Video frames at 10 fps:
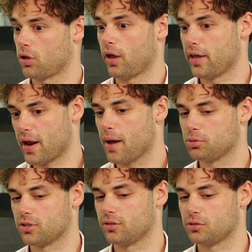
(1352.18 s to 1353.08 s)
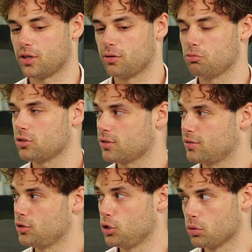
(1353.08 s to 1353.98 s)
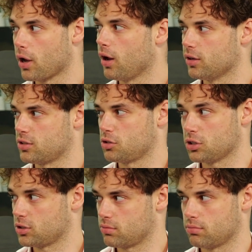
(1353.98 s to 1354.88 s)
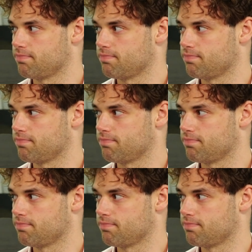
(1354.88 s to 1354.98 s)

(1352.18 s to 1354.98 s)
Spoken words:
in absolute terms, new cars are just